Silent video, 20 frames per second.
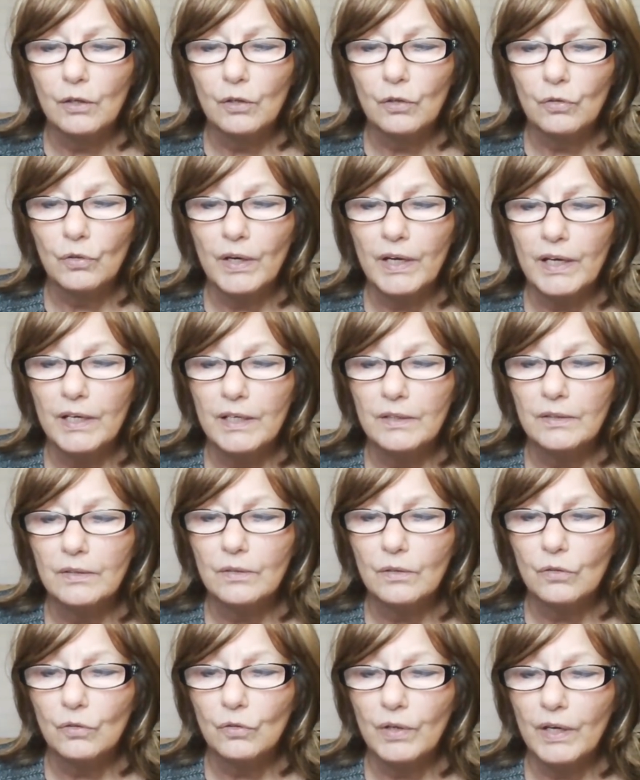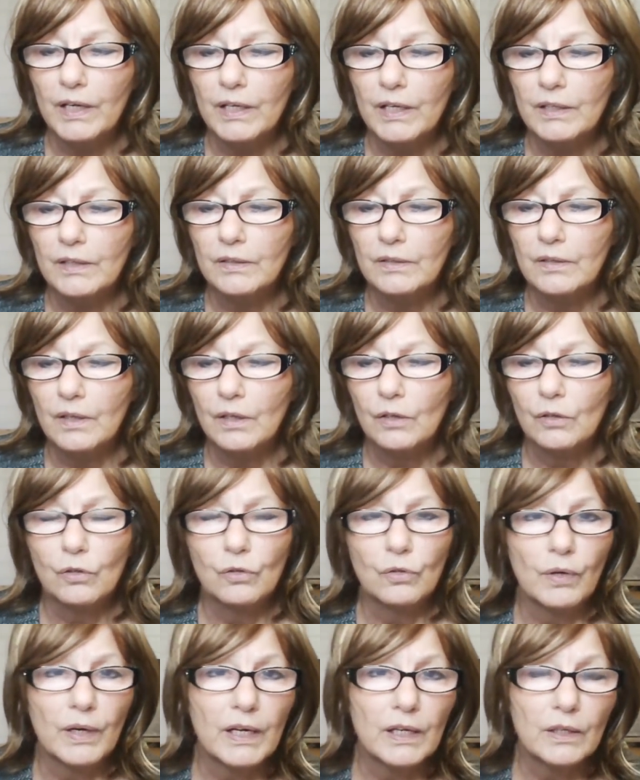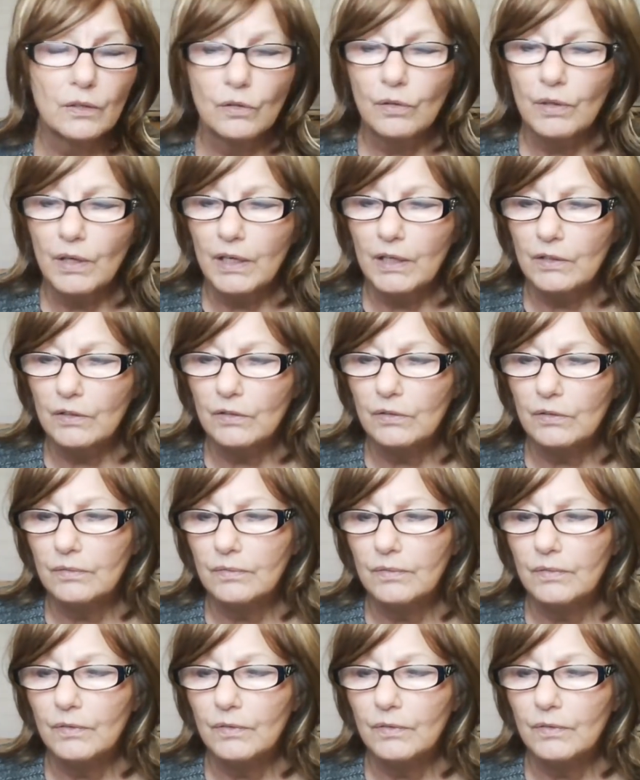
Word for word: grace, grace, great grace,